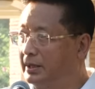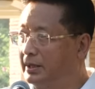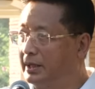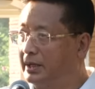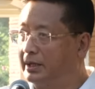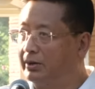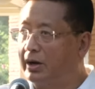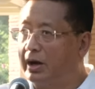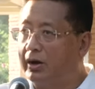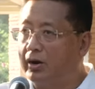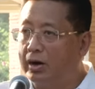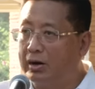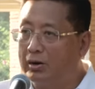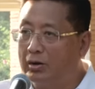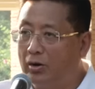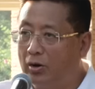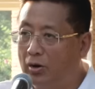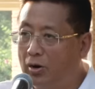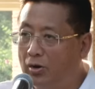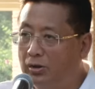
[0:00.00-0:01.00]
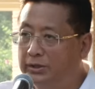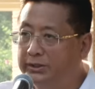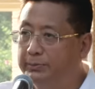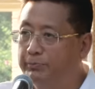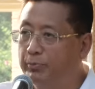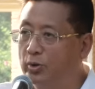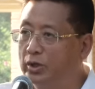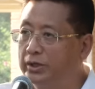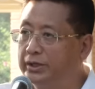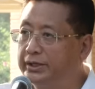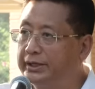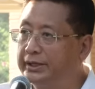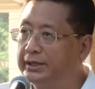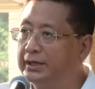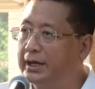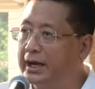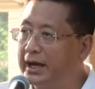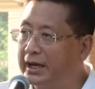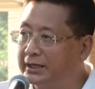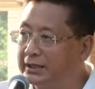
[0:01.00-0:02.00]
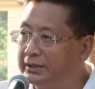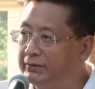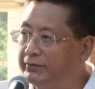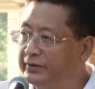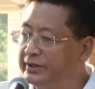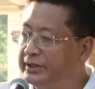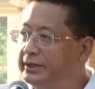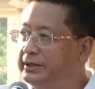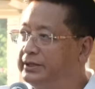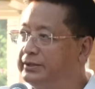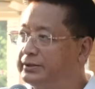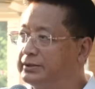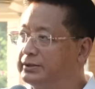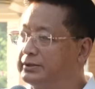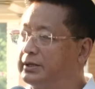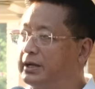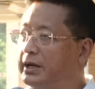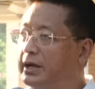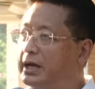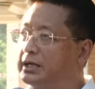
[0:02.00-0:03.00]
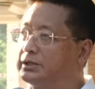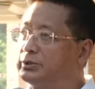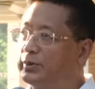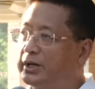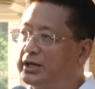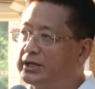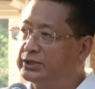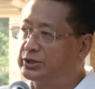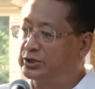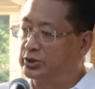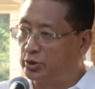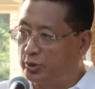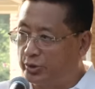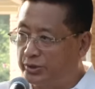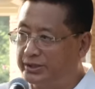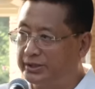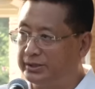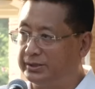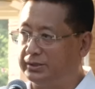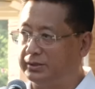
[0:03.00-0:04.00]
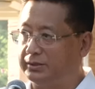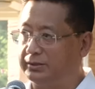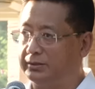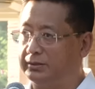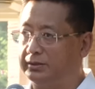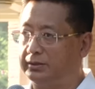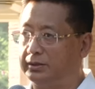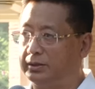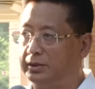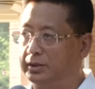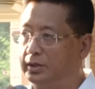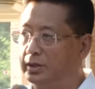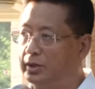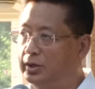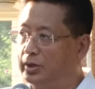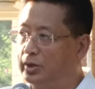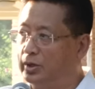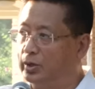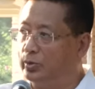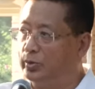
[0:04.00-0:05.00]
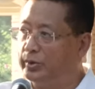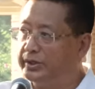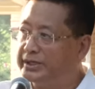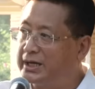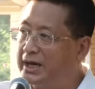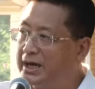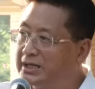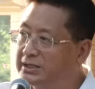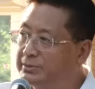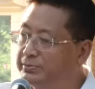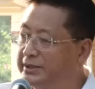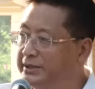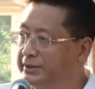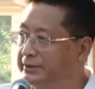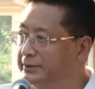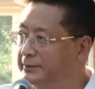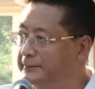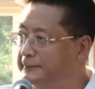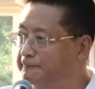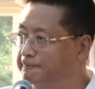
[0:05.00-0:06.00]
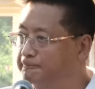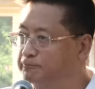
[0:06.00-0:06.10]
and all the political activities as well as social, which has been